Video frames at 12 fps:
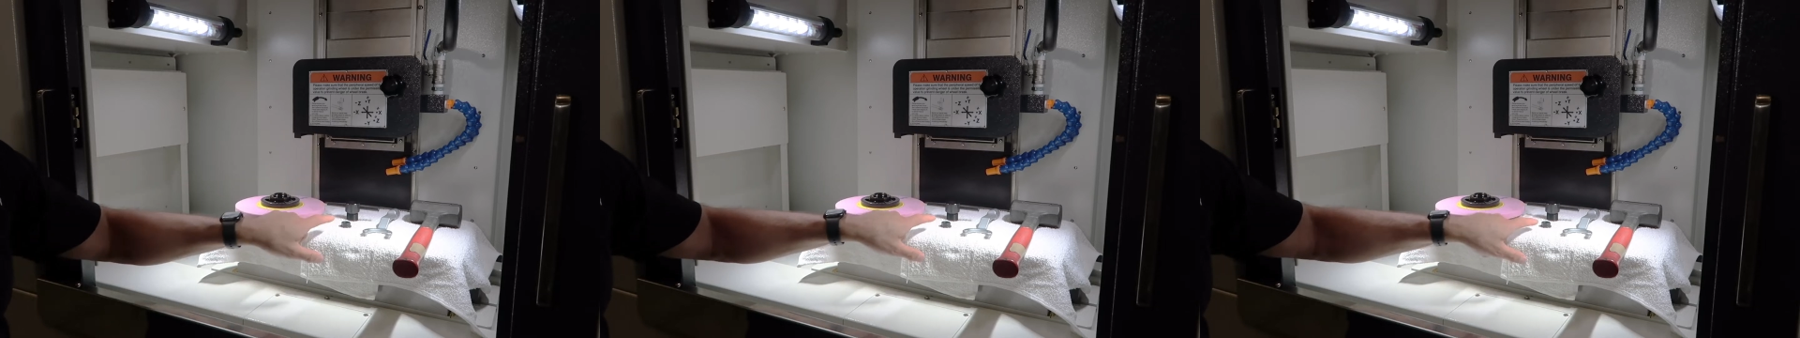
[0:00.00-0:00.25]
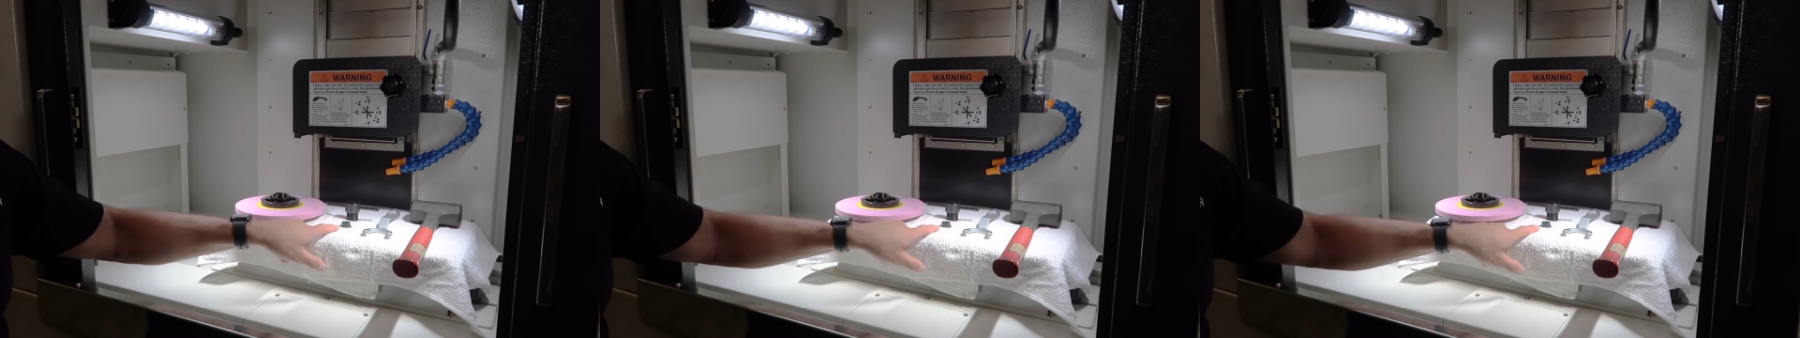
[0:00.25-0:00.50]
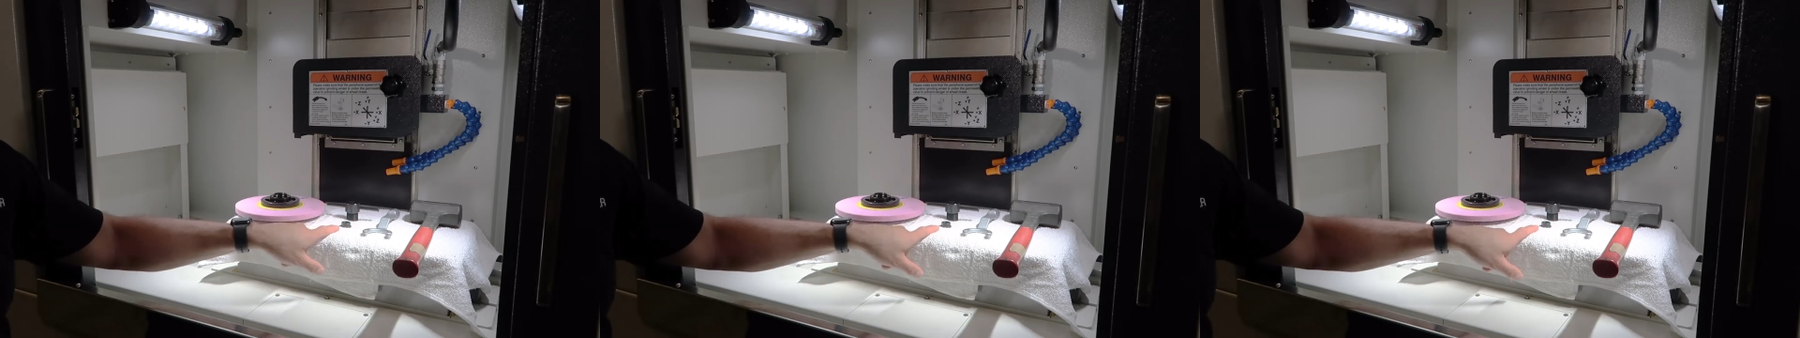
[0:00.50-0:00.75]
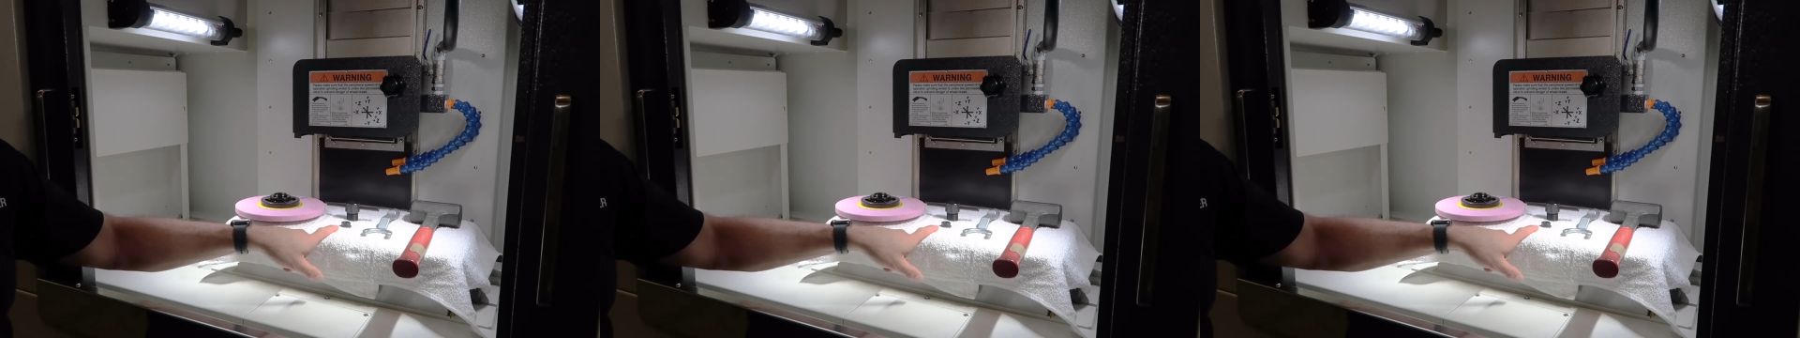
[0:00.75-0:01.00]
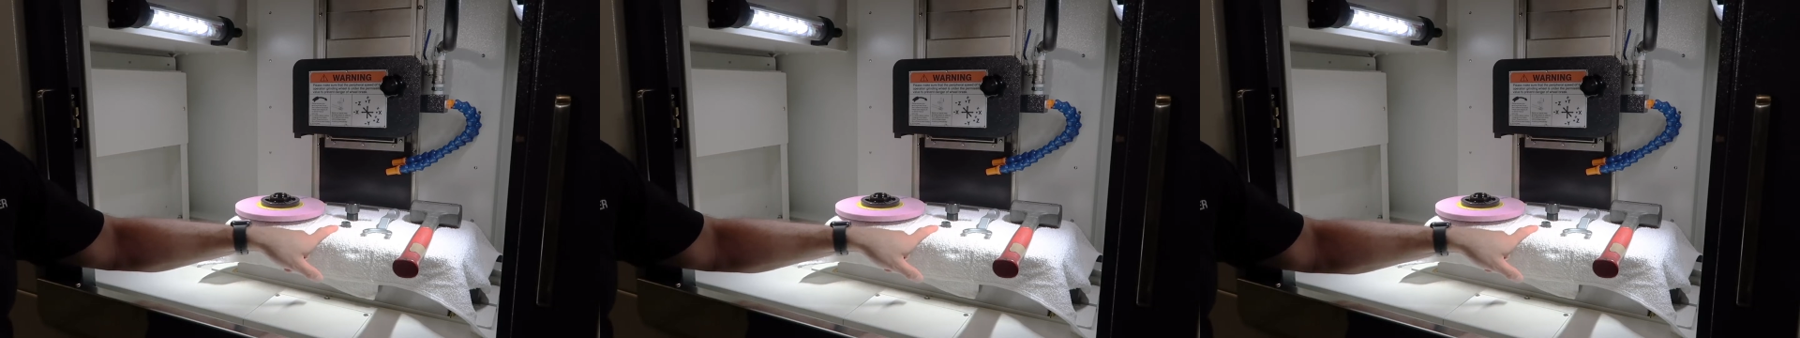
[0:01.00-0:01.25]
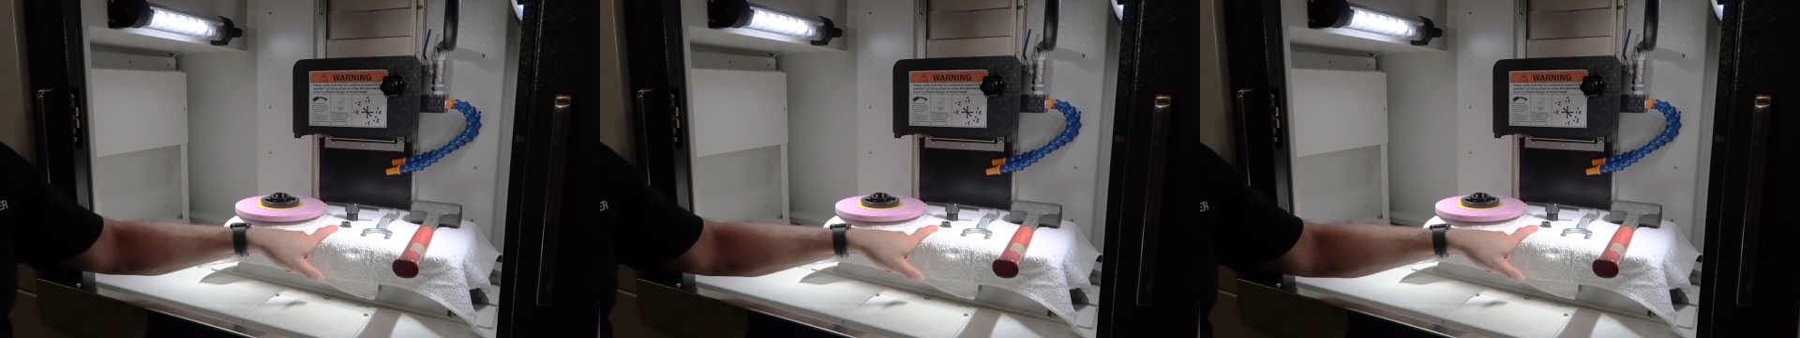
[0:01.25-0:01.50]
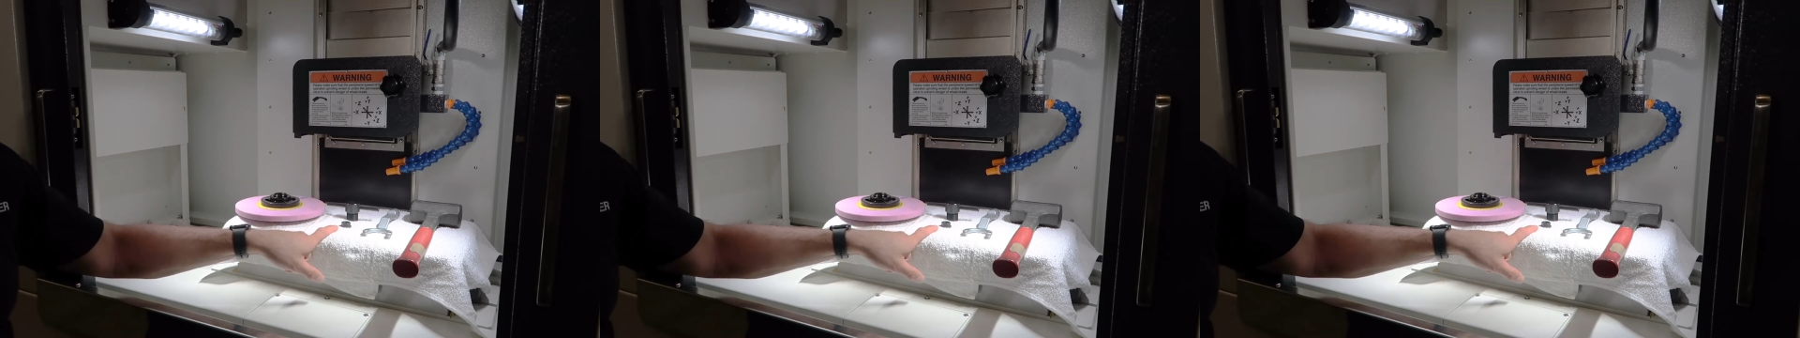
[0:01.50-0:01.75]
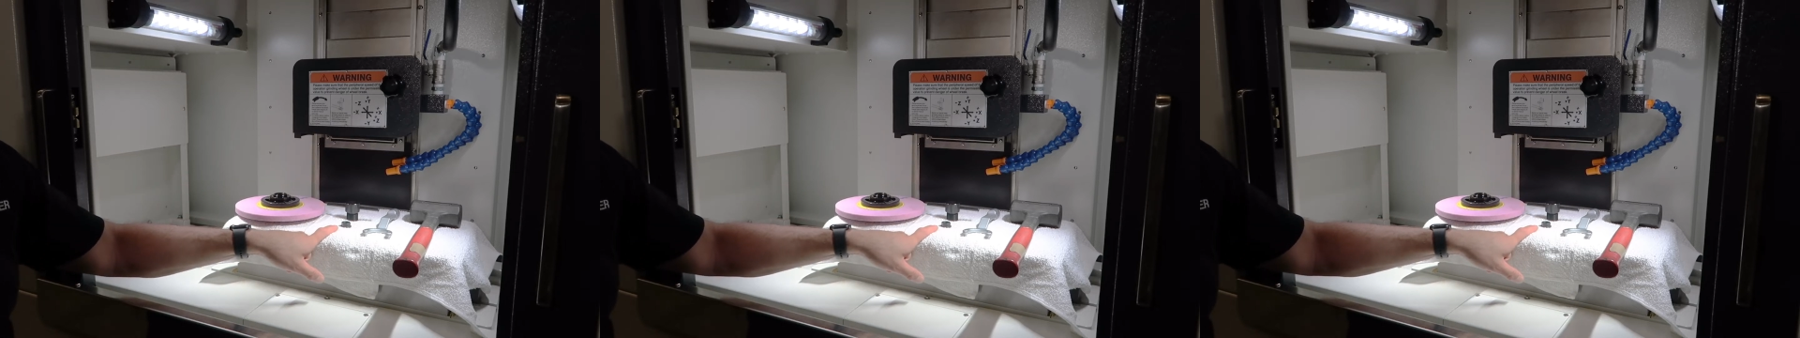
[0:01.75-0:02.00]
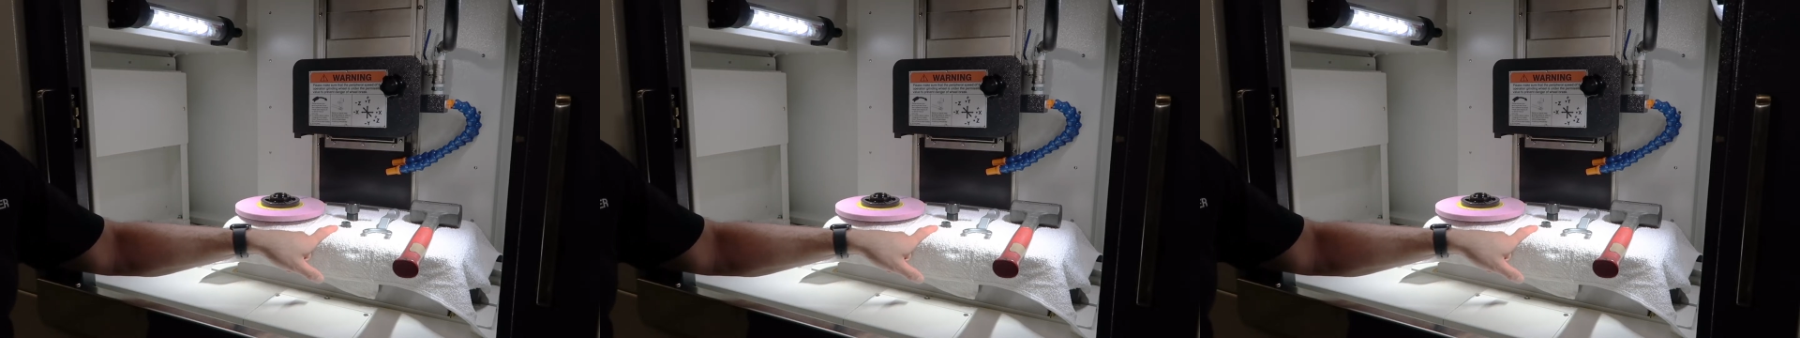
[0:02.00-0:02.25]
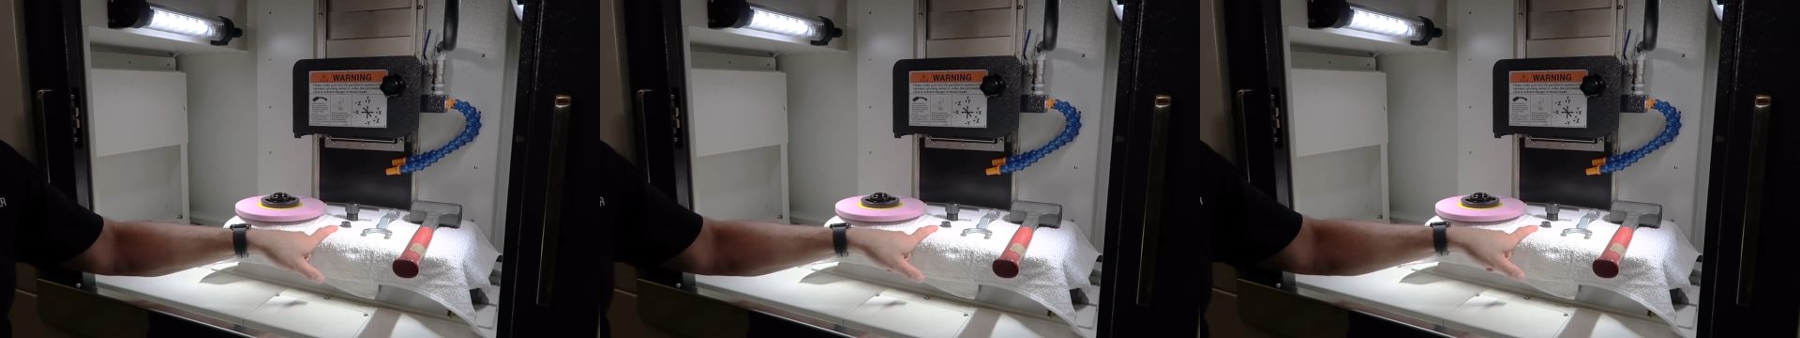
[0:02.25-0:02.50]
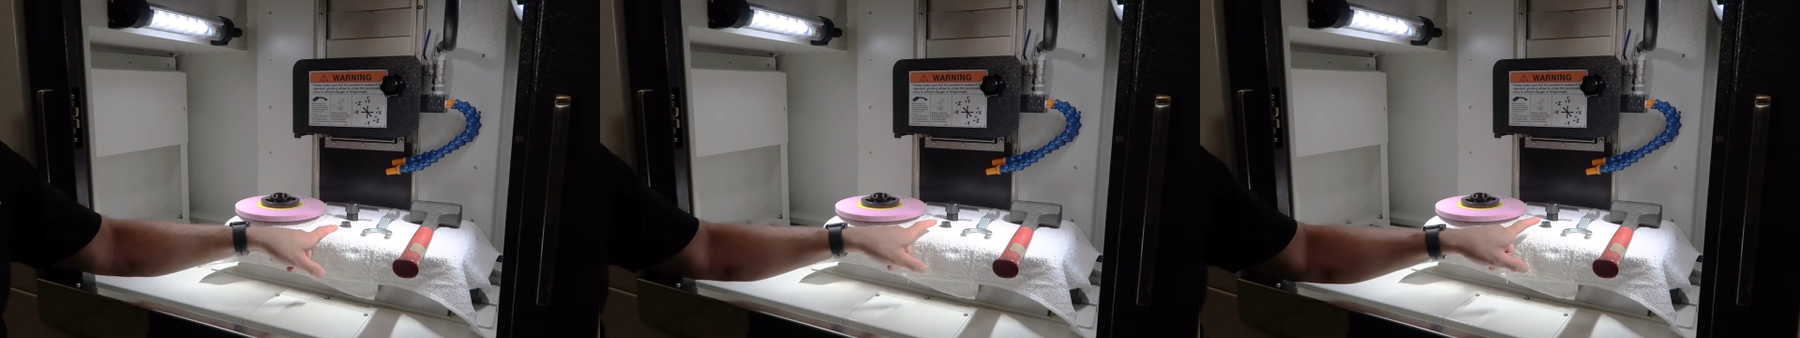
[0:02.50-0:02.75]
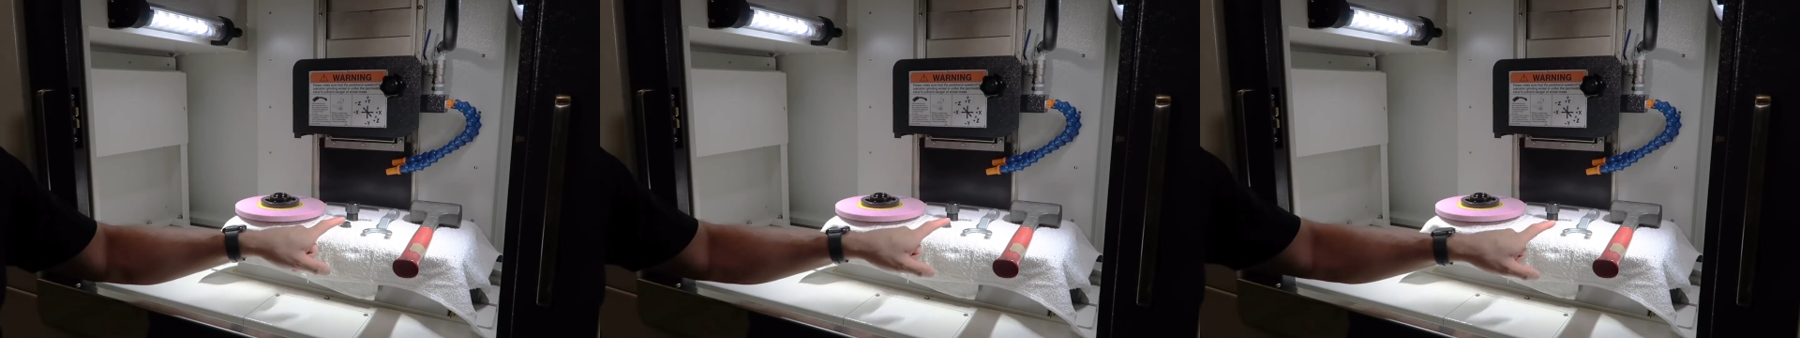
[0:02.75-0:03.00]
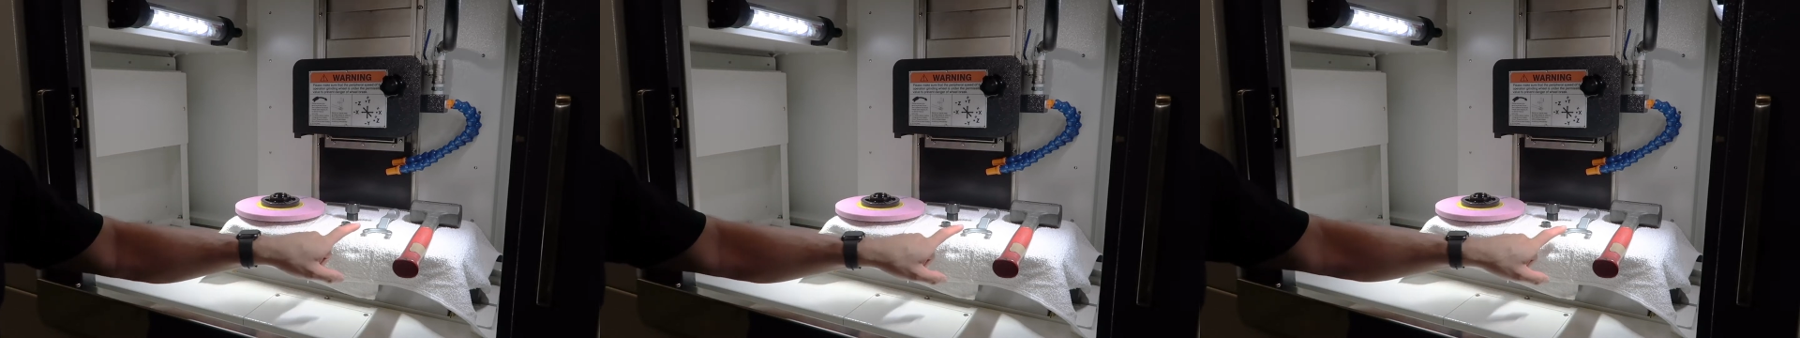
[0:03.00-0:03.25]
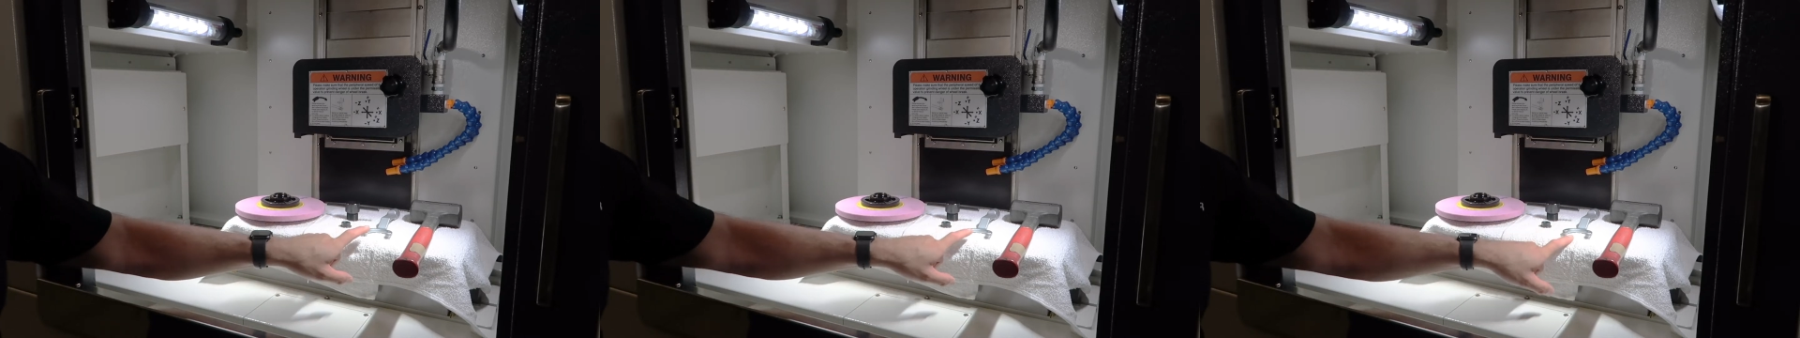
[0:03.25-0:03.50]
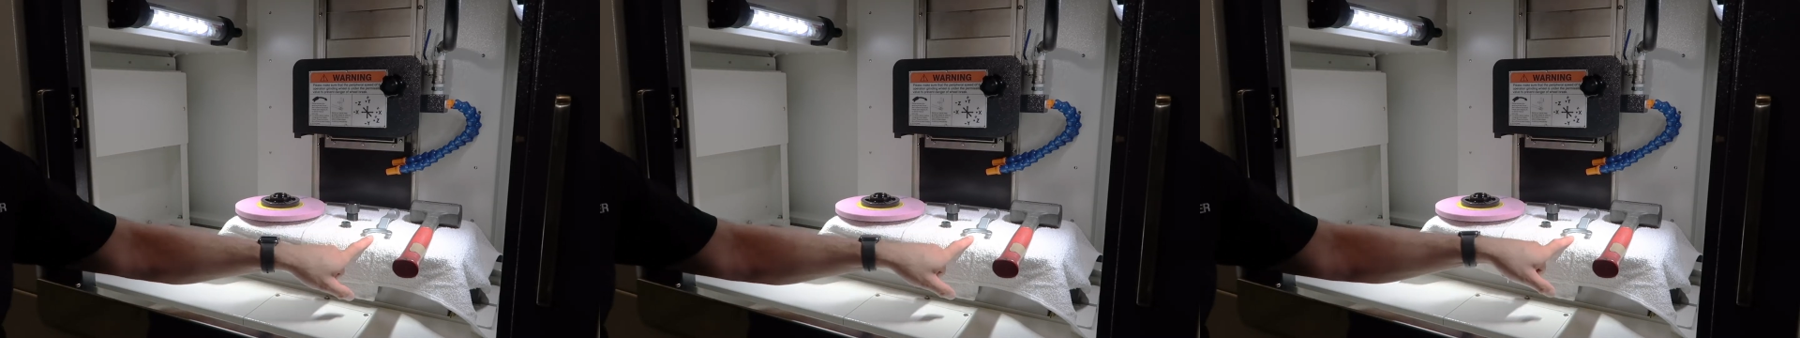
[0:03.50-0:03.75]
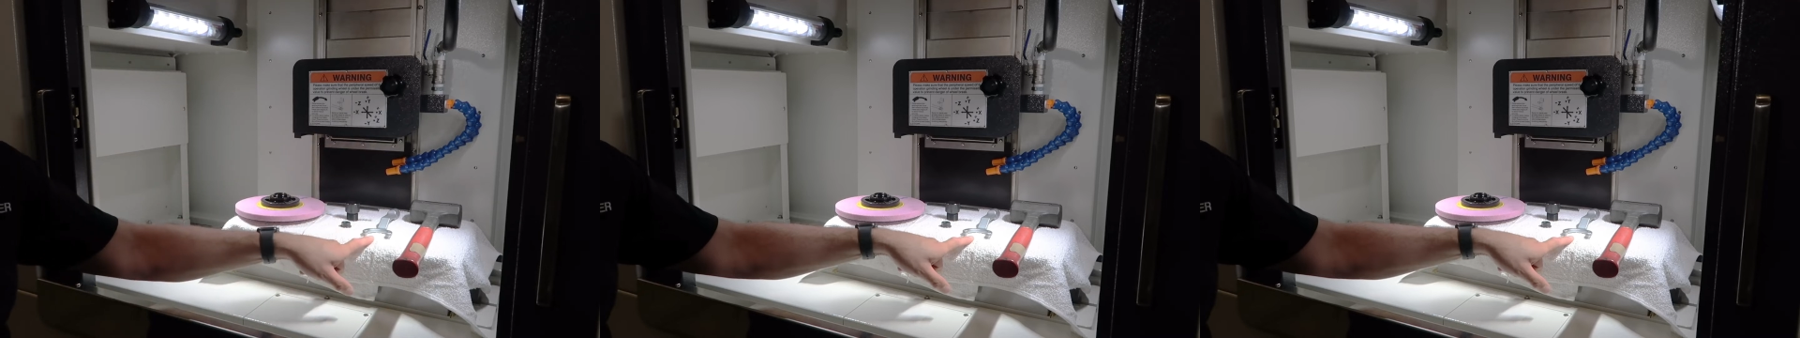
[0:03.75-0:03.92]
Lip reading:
[unreadable: no face in view]